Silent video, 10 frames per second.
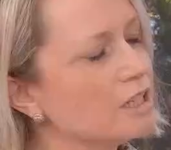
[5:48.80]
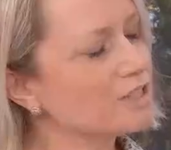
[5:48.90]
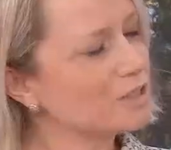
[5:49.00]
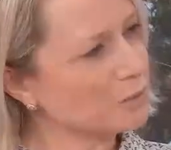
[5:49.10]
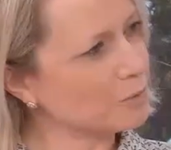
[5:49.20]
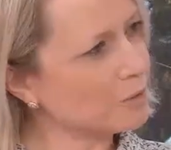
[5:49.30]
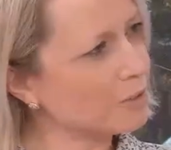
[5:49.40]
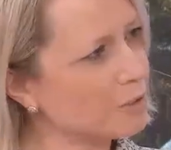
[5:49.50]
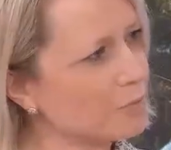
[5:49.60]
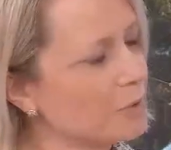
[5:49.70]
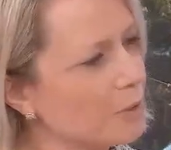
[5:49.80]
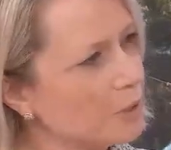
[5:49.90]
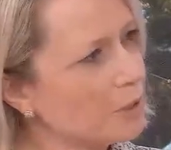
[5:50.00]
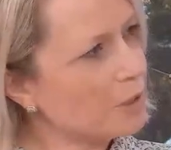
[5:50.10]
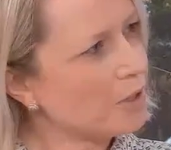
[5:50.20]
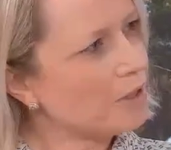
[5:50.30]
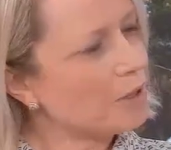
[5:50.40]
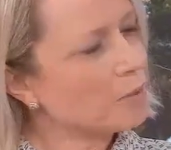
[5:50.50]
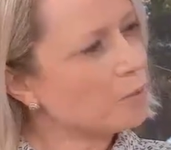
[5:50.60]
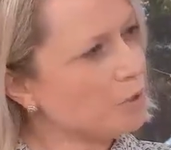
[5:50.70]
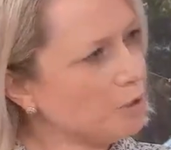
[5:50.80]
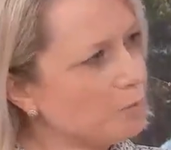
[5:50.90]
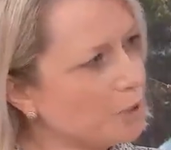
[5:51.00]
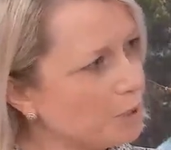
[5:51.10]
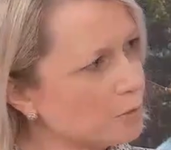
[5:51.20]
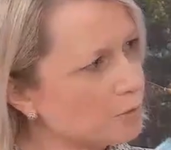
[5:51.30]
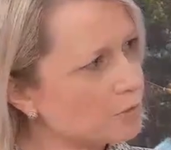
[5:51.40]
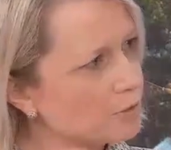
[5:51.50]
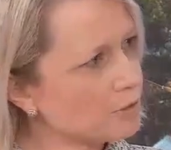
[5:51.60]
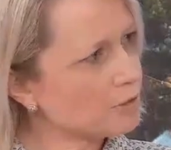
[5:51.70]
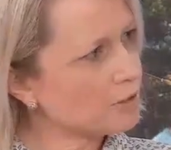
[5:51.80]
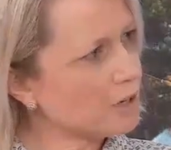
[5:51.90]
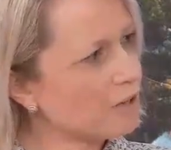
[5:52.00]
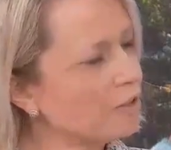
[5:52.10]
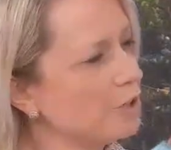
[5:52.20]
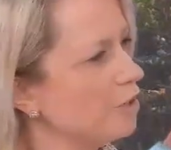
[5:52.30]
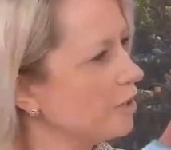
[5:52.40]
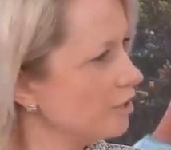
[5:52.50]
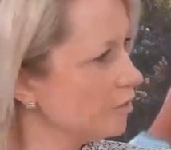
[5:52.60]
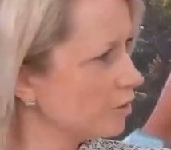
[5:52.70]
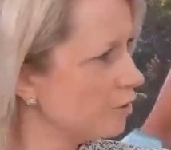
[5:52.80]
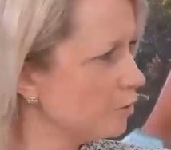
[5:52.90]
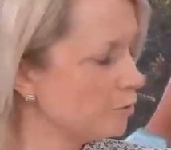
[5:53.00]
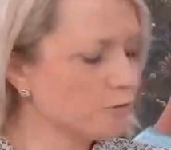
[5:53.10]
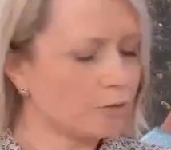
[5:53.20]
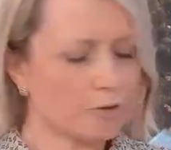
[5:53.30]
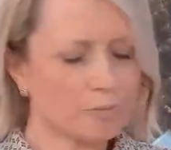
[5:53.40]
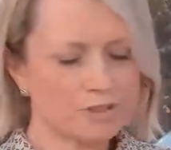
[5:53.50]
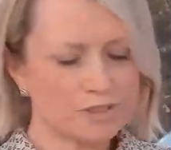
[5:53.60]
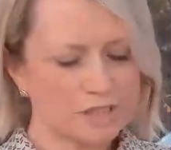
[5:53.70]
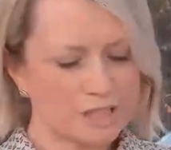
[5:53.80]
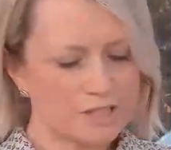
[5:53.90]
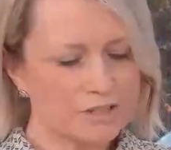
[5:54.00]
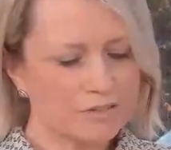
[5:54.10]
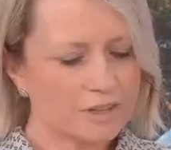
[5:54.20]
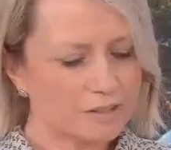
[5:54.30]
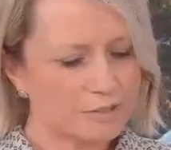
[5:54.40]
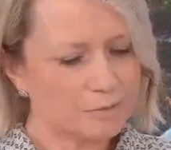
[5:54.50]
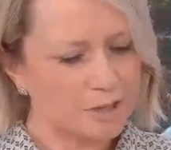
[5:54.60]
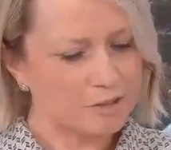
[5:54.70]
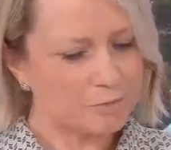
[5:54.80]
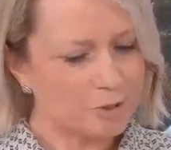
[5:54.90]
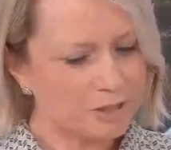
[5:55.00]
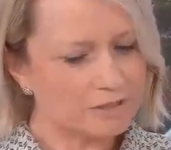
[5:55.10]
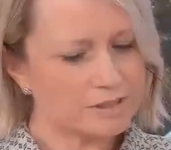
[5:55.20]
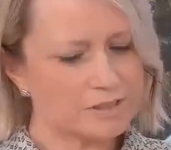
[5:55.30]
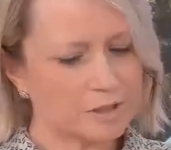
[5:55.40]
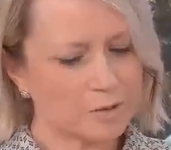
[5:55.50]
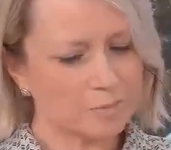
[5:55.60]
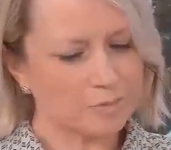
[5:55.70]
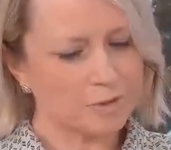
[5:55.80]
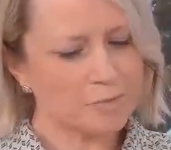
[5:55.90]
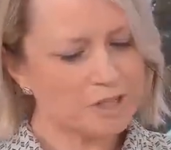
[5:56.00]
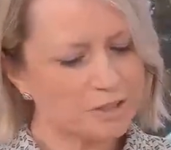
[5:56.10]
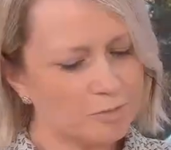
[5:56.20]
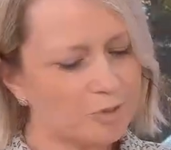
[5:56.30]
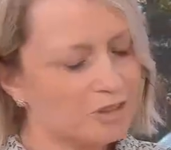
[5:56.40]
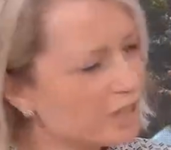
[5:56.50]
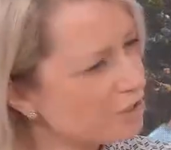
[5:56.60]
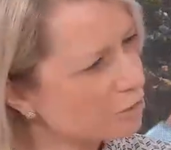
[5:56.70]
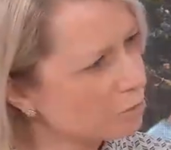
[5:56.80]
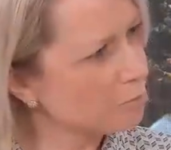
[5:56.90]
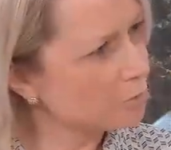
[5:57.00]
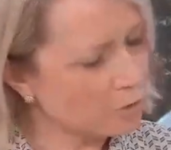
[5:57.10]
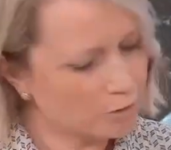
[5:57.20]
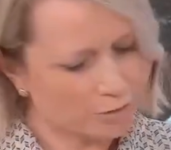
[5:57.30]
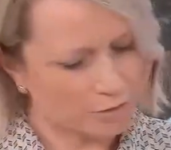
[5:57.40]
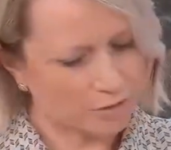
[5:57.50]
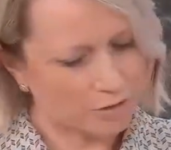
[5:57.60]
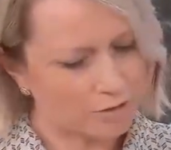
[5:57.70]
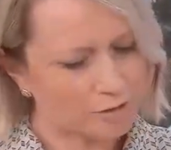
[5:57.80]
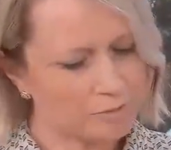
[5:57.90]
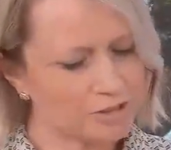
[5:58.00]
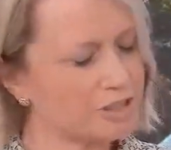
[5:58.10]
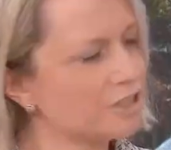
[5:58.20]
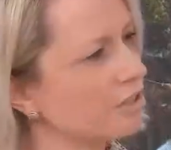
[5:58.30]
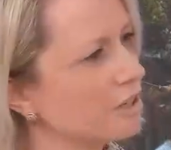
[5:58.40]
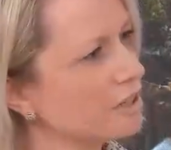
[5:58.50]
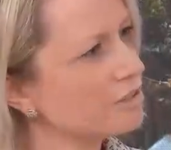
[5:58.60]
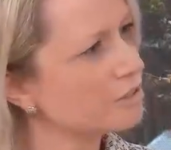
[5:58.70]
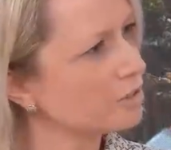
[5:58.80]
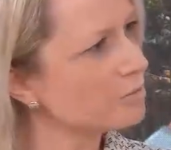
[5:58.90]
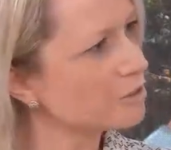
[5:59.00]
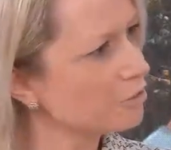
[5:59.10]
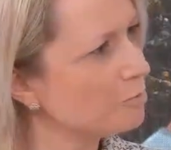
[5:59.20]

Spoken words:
So, what about? I've heard in your Q4 presentation that there have been some. You mentioned potential broader positioning in terms of